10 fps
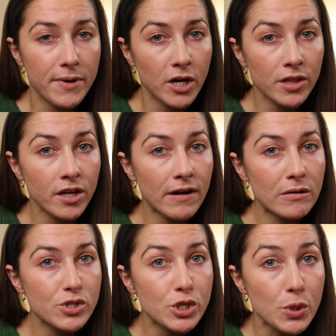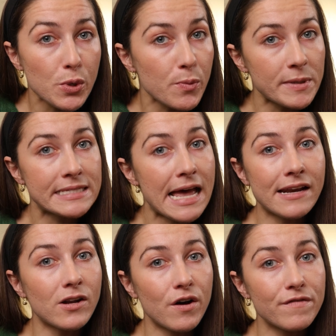but only around
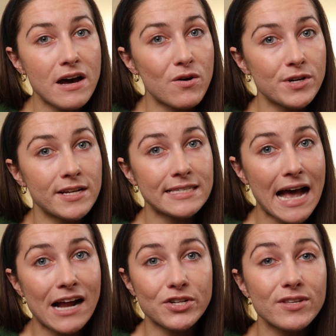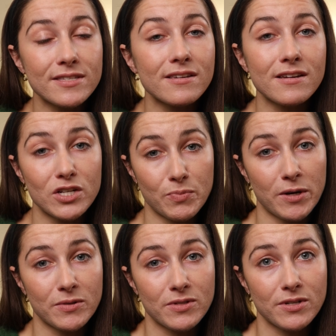2% of that audience actually see each
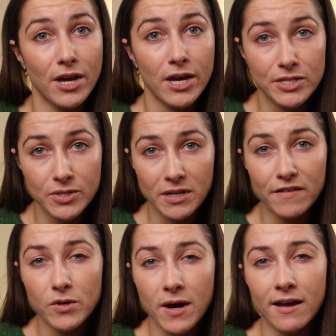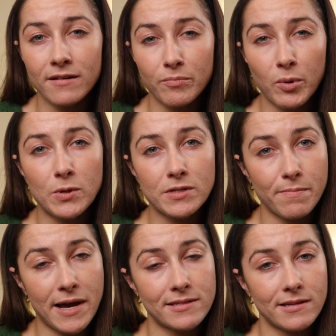post. So if you had an important
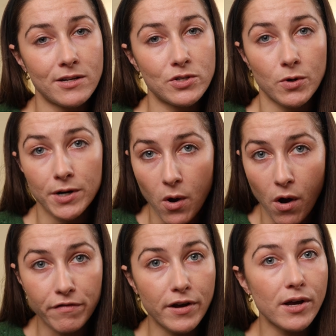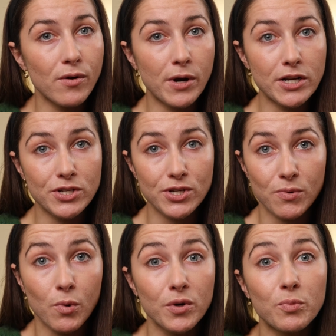message or an offer, which
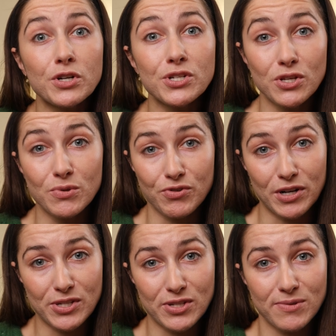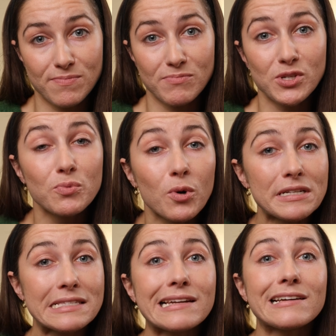one would you trust? You'd want
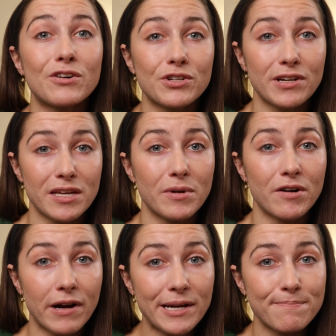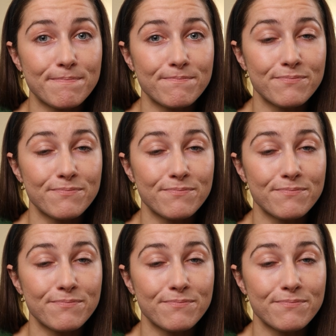to send it on your email, right?